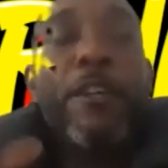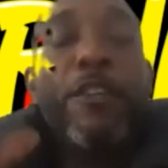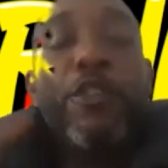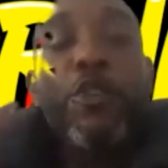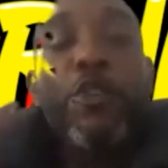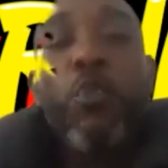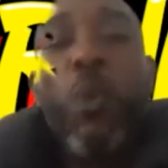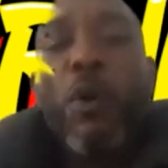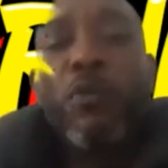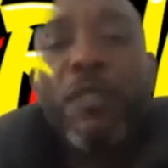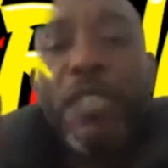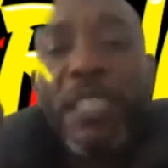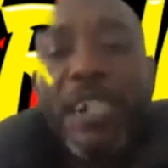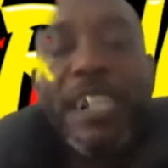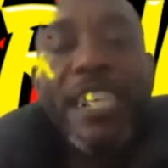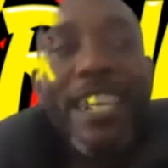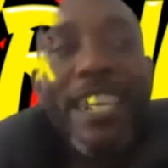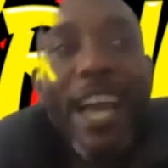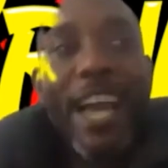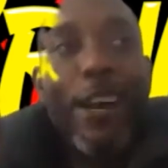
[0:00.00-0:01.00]
you won't
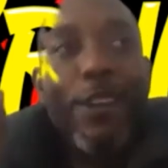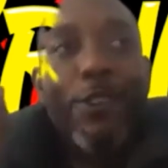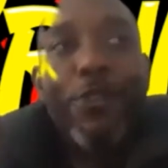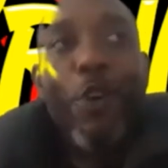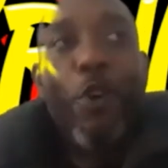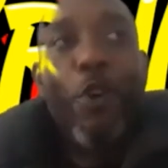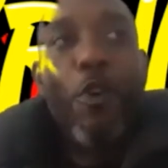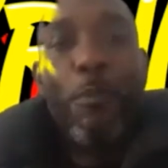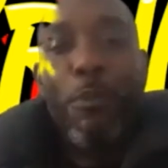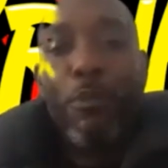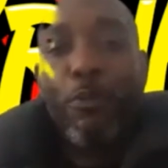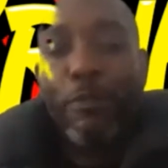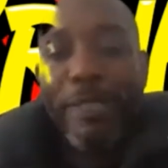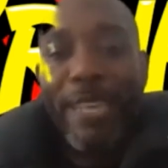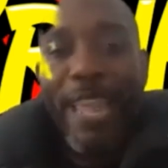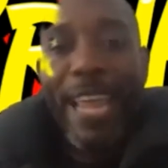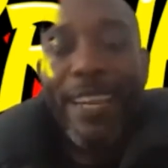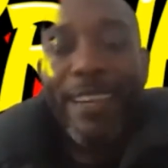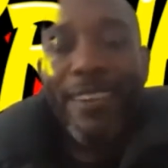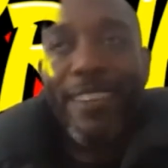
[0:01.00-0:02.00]
see a notable
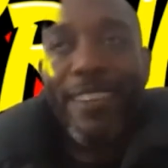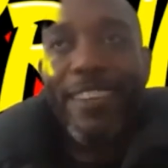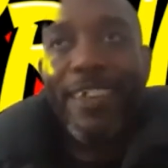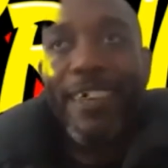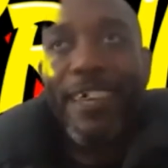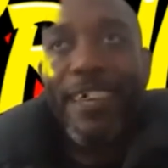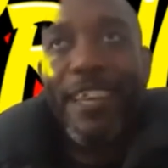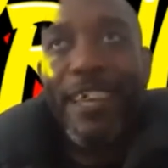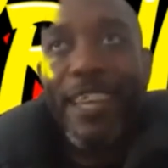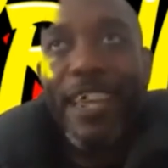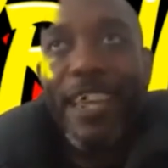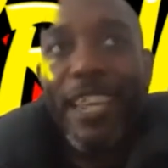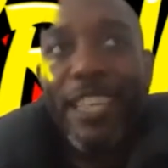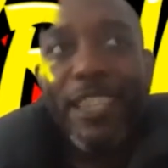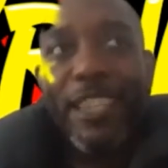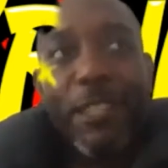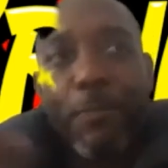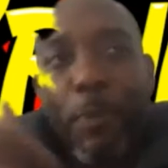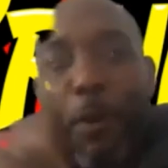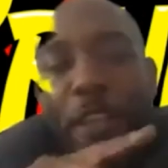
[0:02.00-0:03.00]
dent in
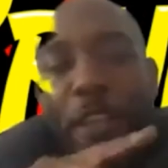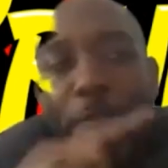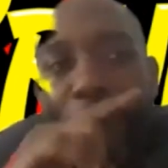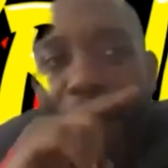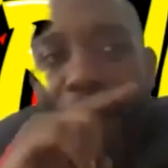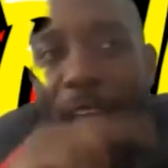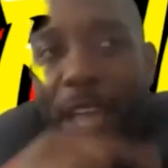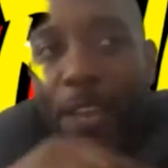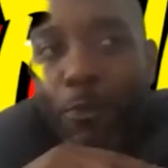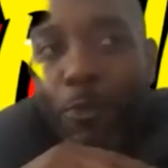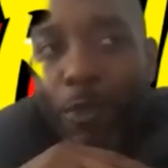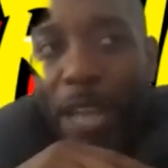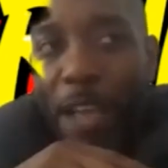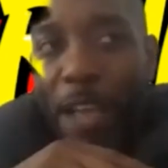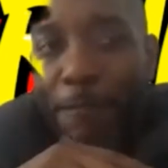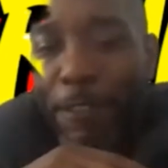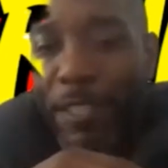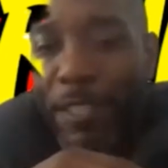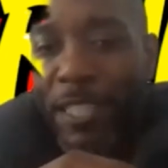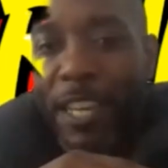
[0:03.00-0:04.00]
Spotify and all
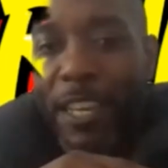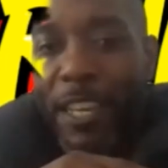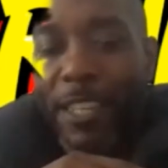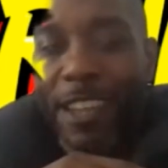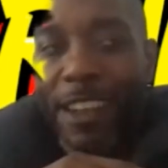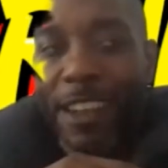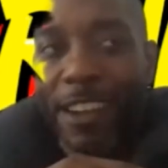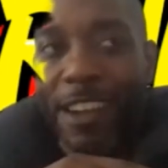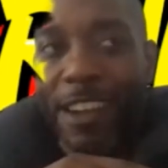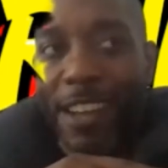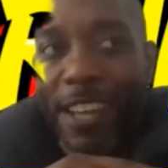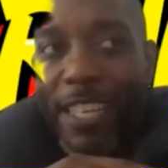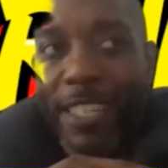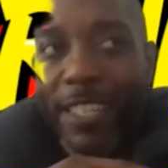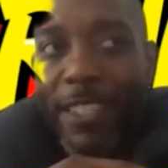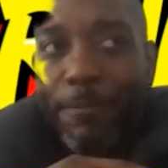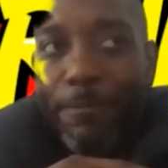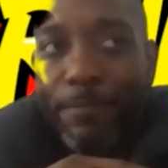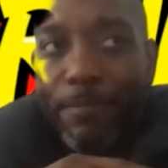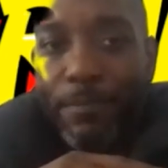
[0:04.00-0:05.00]
that for certain young
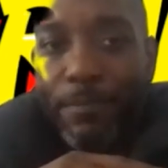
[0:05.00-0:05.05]
artists.